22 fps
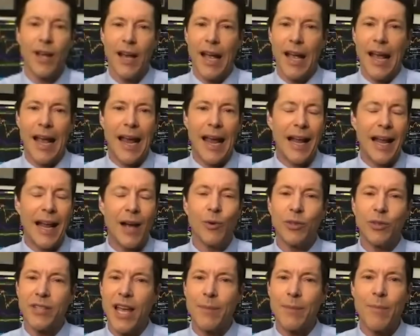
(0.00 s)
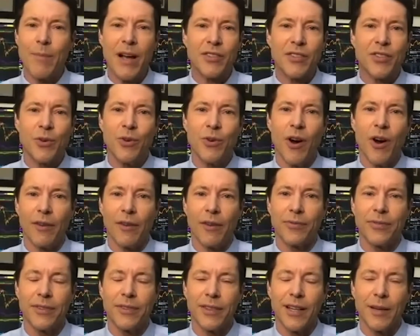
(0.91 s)
And I will take my suit off.
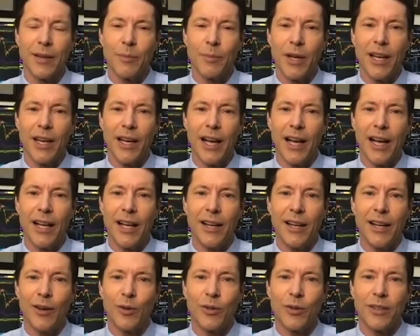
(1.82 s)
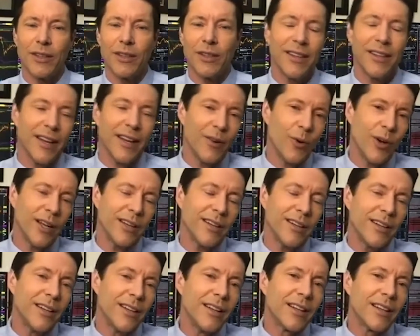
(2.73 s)
I mean, you know
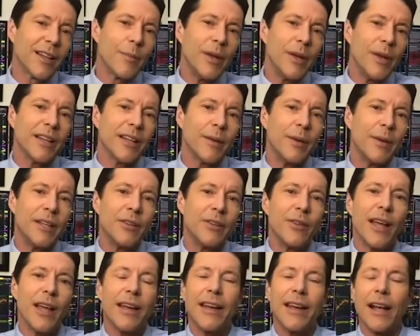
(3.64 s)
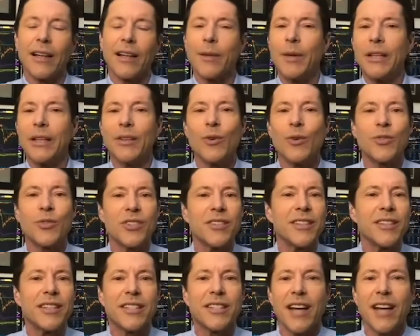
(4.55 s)
what? Let me do that now. Let me
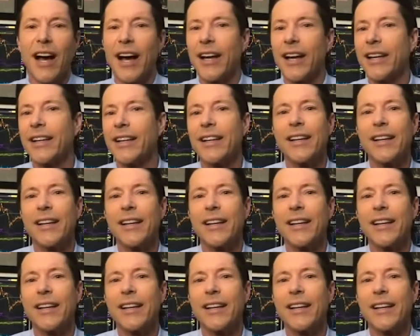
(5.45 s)
loosen the tie.